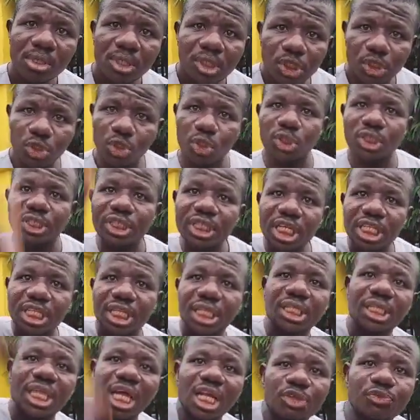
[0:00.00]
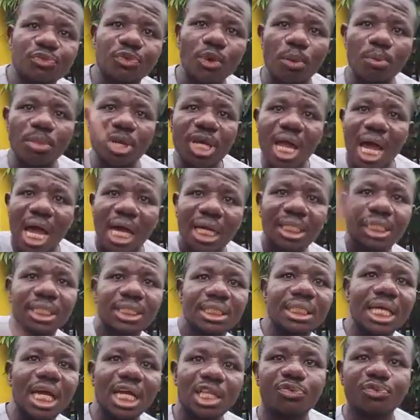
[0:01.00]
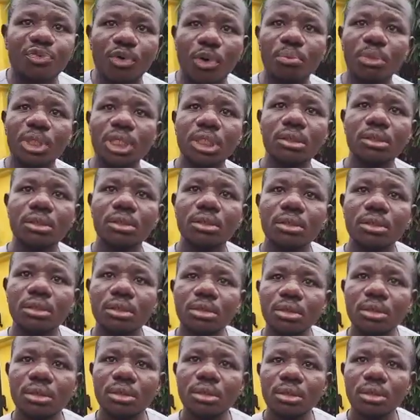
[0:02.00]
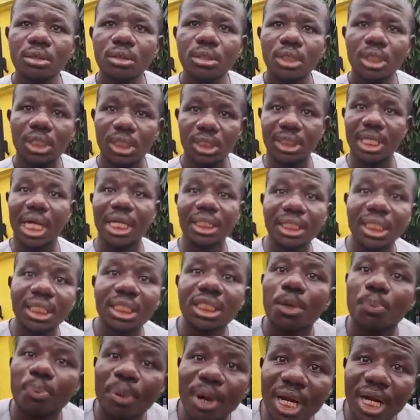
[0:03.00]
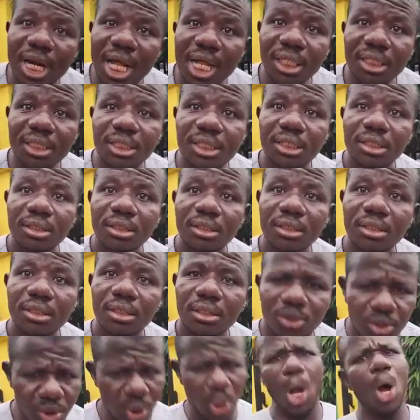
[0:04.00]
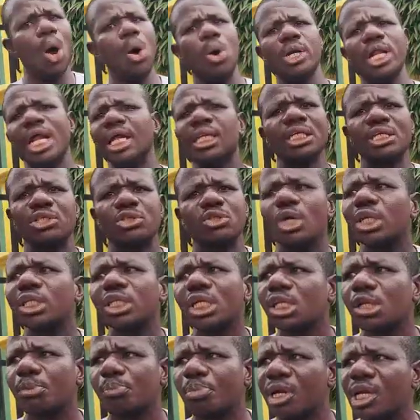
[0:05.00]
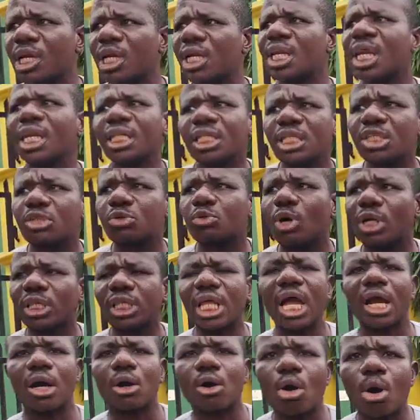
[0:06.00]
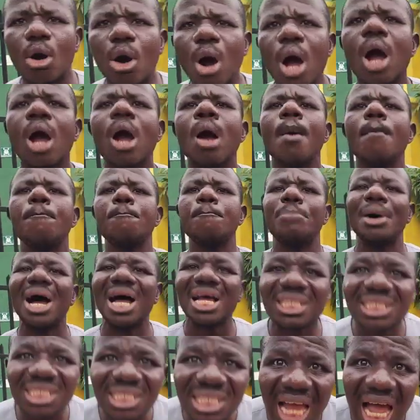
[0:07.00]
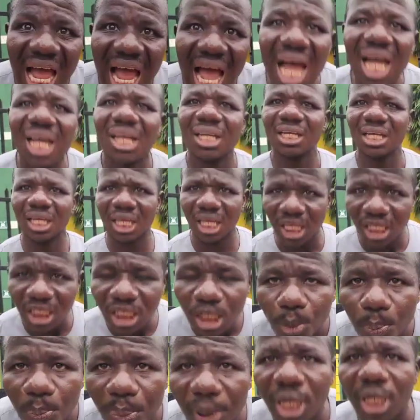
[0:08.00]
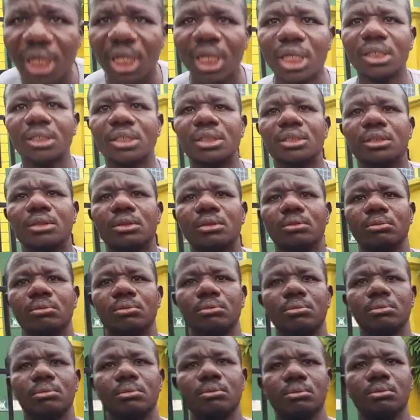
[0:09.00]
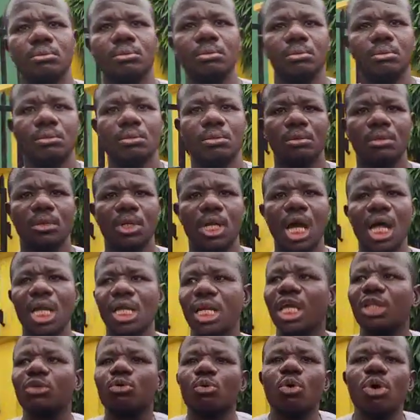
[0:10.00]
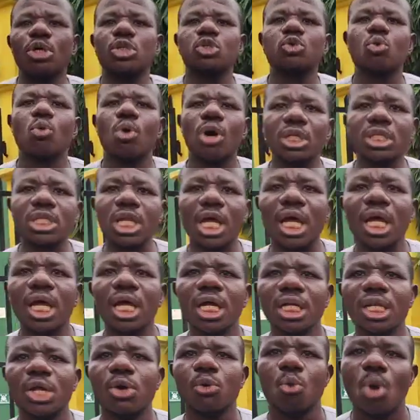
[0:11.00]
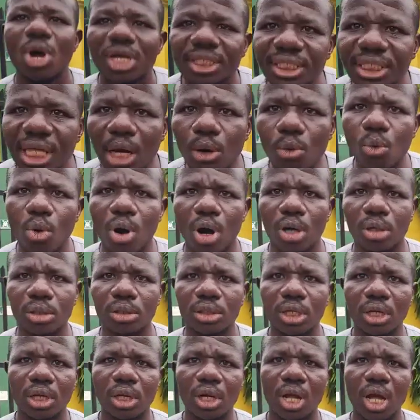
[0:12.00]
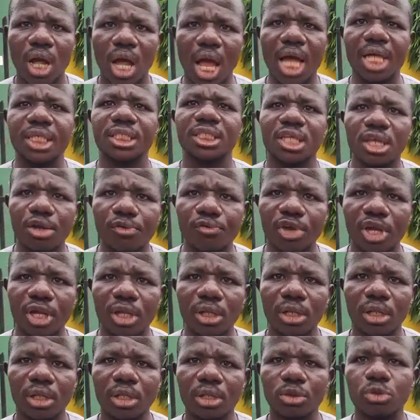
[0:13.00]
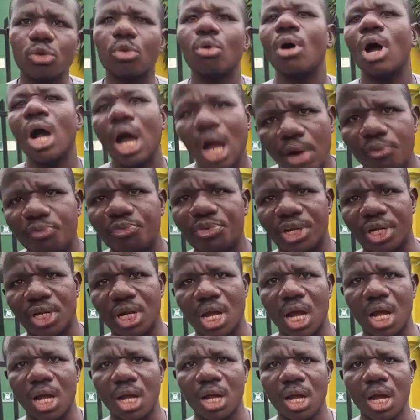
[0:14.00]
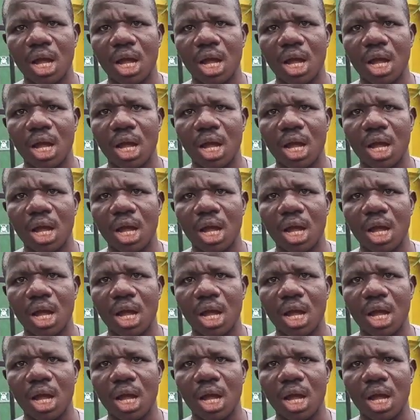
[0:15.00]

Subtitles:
You still dictate for me and decide for me. Is that independence? No, that is not independent. That is what I call partial independence. And that was what the Western world has given to Africa.